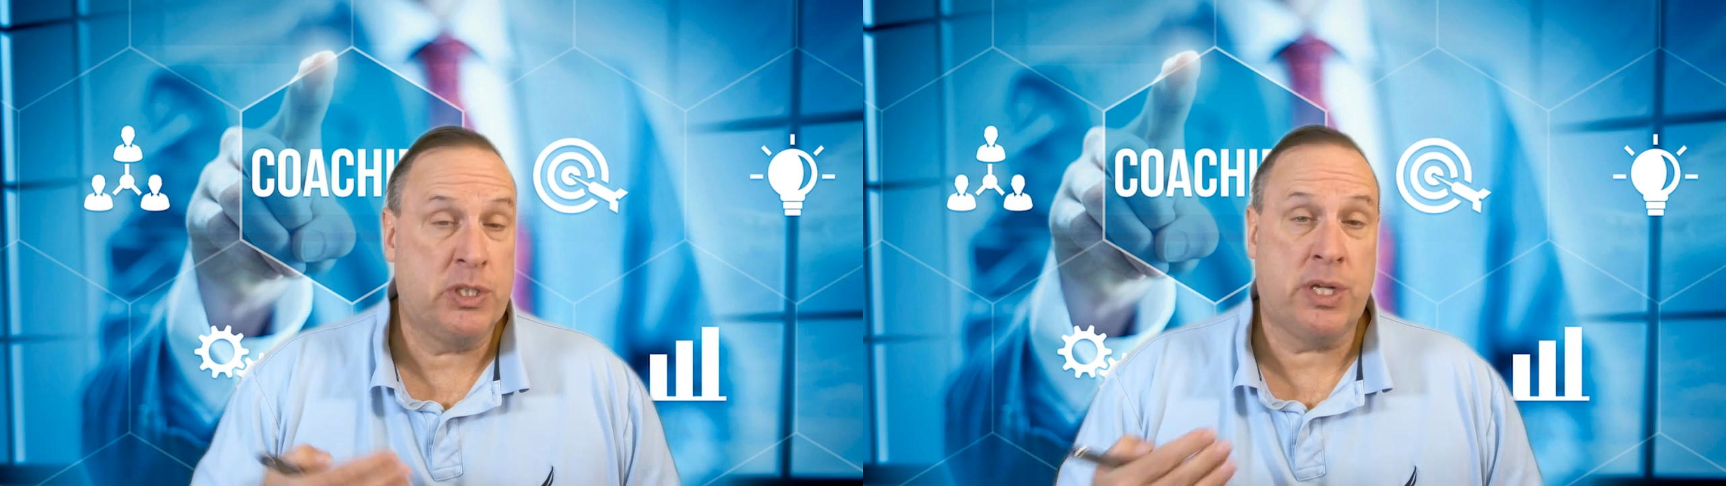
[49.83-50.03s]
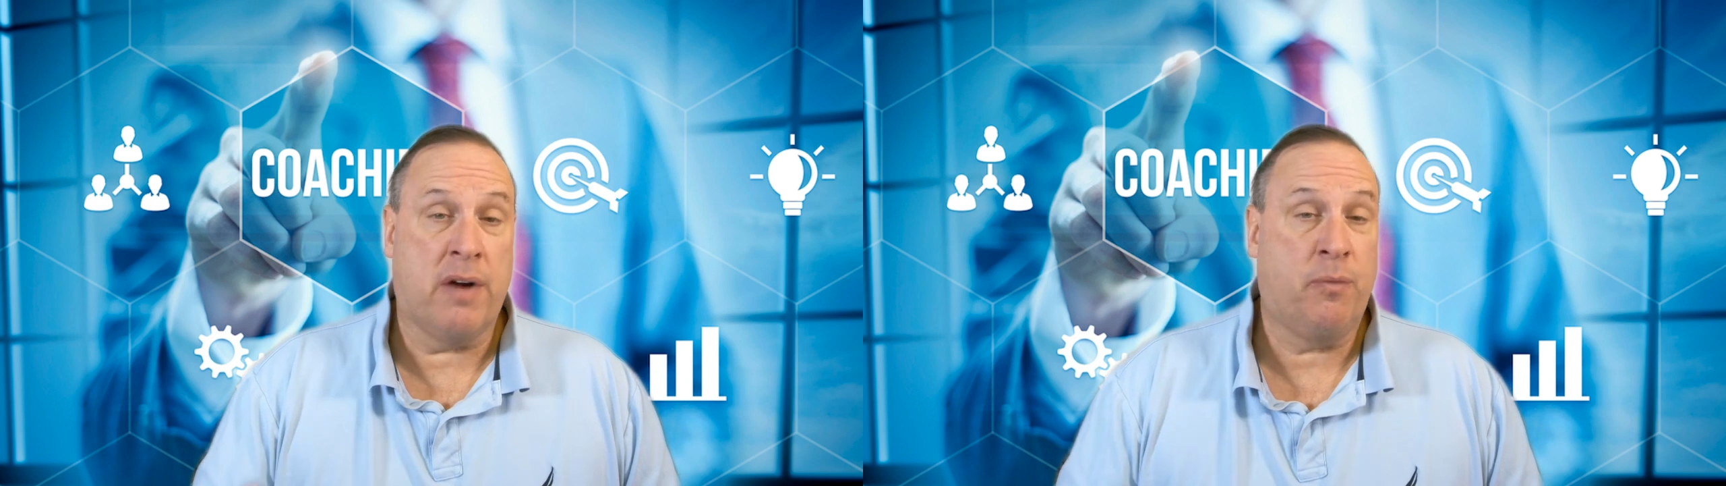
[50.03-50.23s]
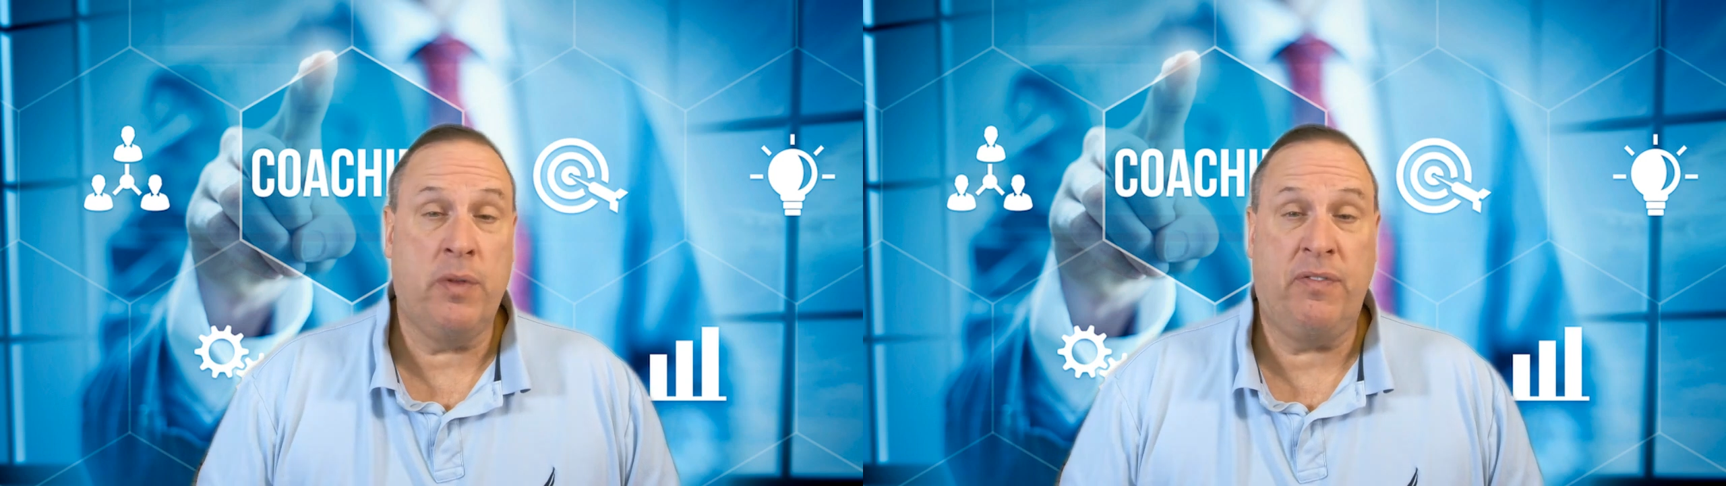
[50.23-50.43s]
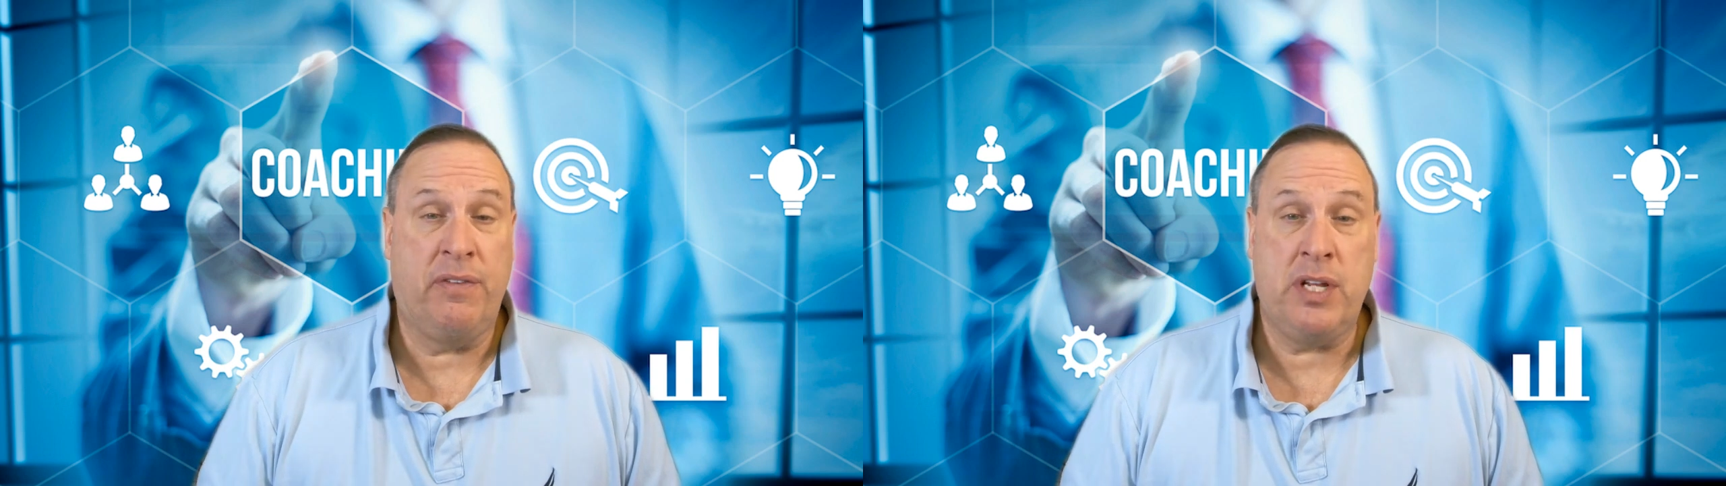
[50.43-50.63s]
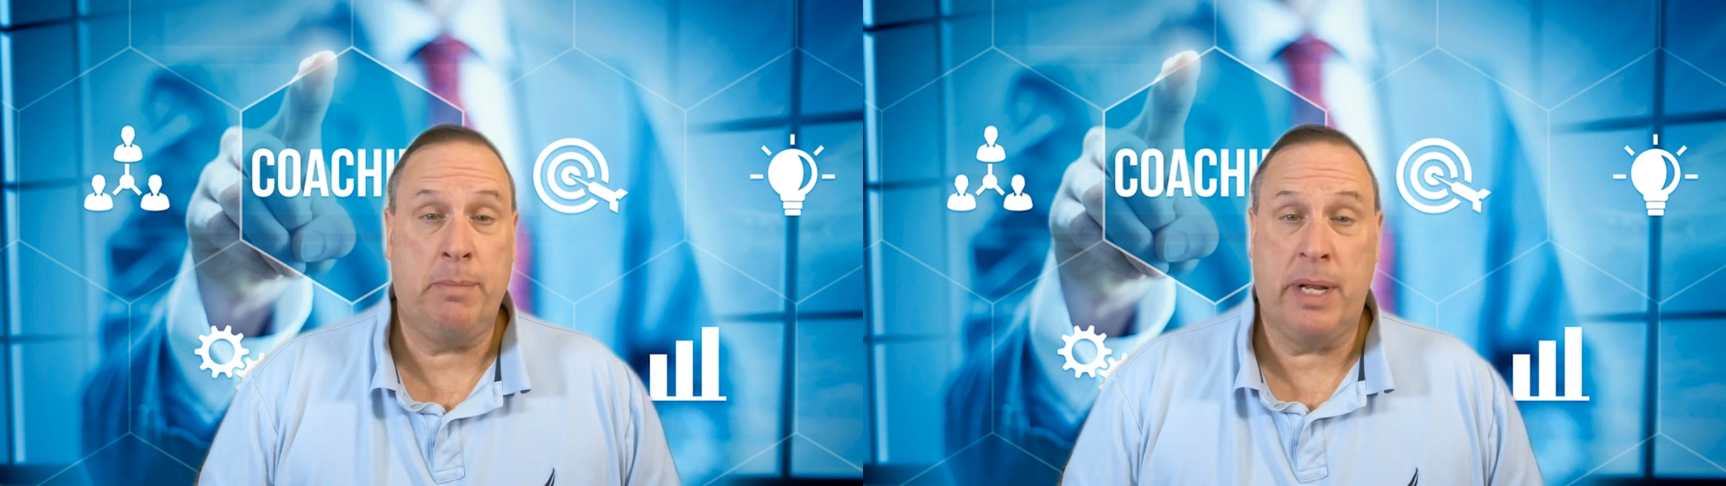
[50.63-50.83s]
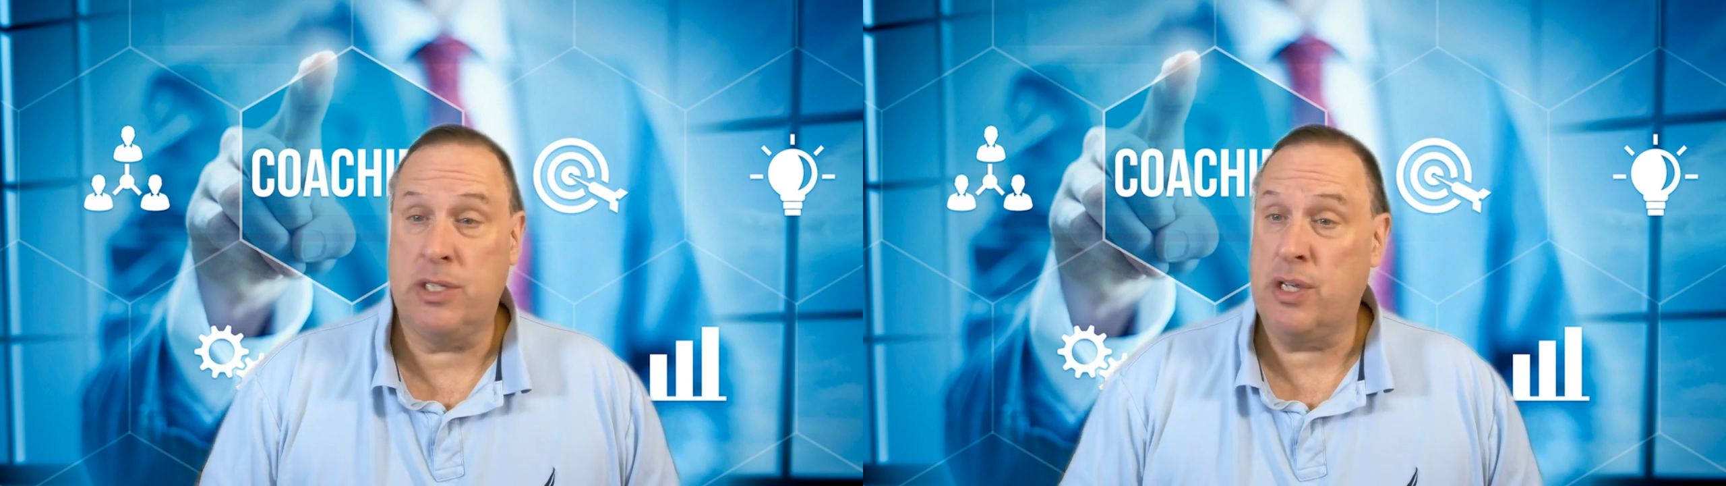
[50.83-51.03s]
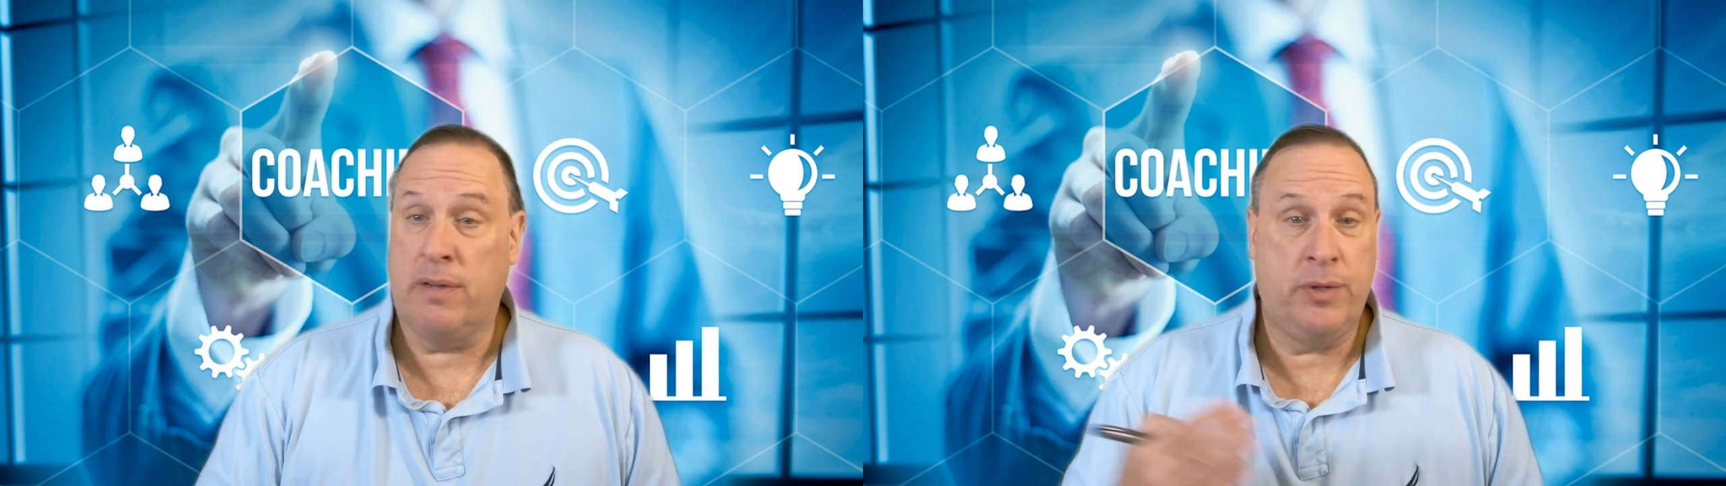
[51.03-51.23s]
start with 15 minutes of,